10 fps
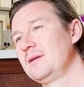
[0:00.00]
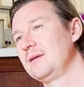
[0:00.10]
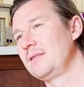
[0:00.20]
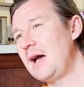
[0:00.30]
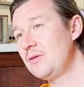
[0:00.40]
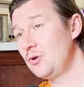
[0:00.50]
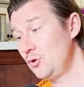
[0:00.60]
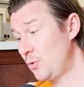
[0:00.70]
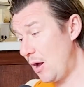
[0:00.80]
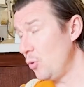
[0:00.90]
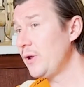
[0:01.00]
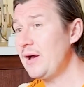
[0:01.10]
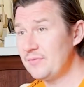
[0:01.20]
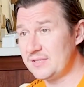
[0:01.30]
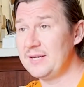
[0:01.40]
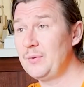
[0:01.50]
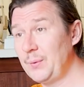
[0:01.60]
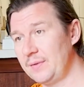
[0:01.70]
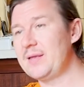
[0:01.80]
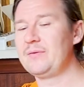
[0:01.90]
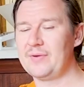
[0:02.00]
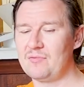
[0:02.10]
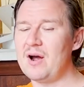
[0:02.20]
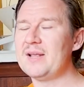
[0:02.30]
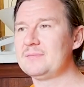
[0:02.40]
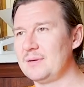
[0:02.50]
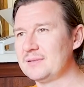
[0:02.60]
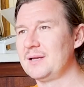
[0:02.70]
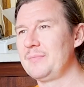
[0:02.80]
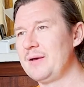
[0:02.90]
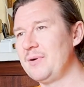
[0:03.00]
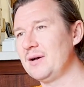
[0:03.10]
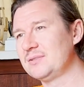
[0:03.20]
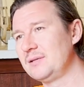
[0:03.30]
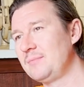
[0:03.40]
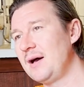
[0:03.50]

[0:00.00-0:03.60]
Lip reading: That you get all the others in, and then you think, right, this one's going to be a bastard.